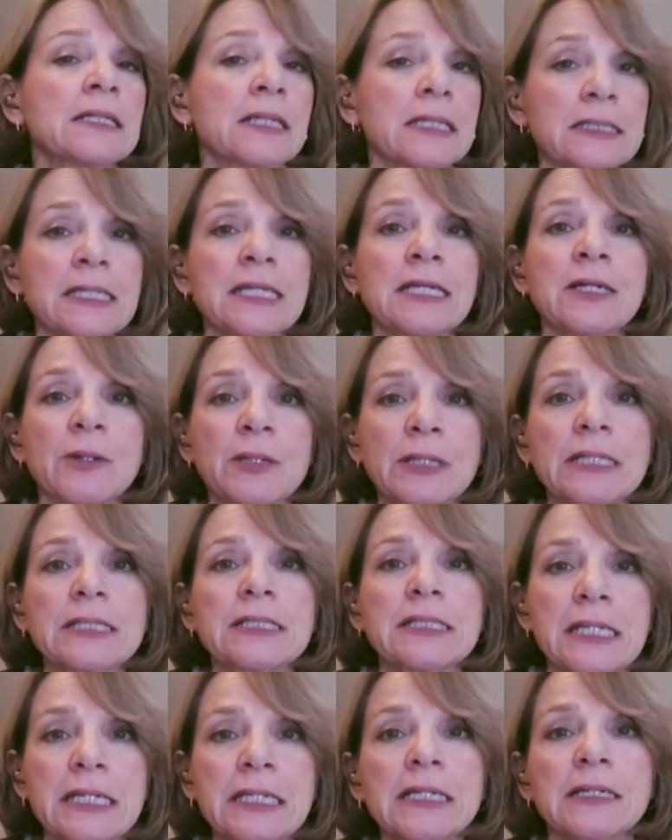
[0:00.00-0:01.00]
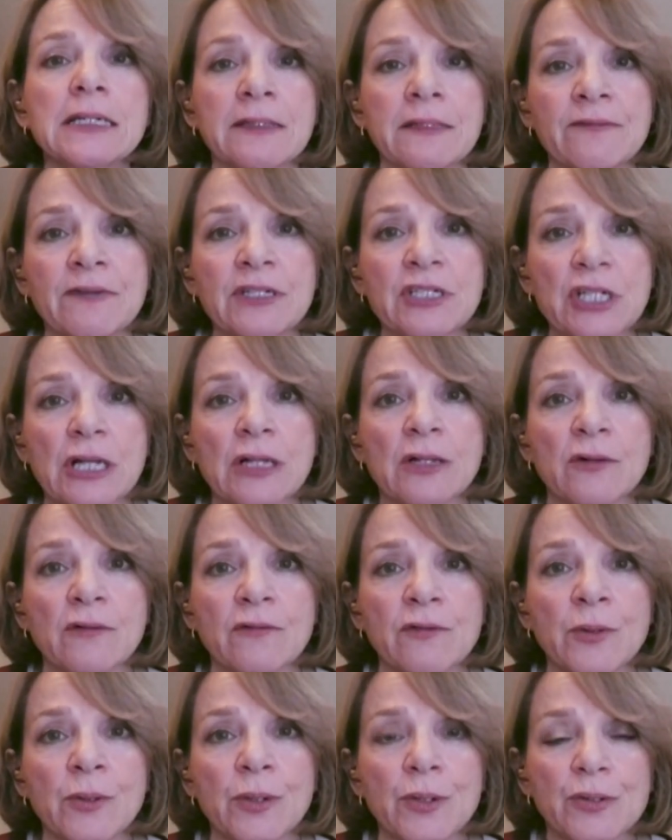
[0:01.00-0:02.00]
Latino and Latina
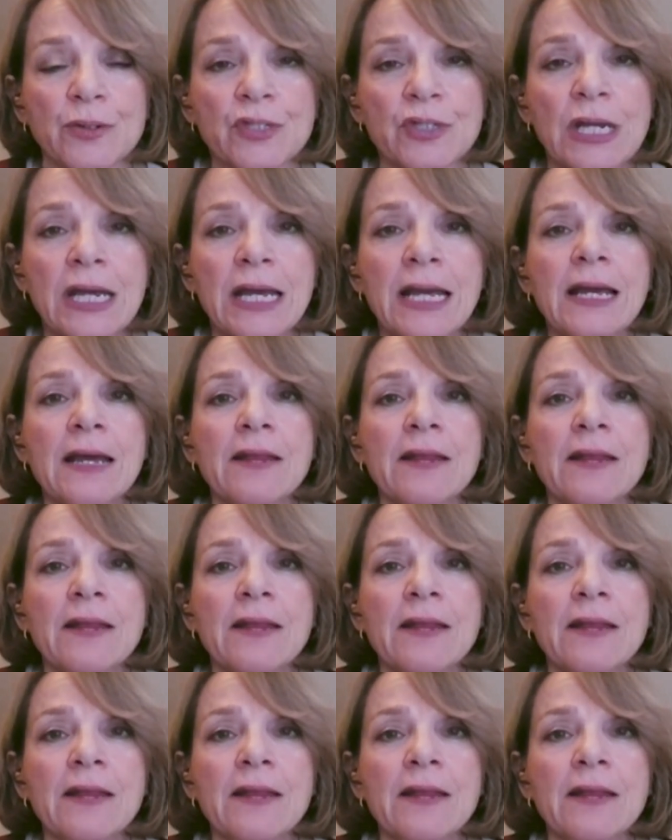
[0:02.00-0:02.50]
evangelical voters.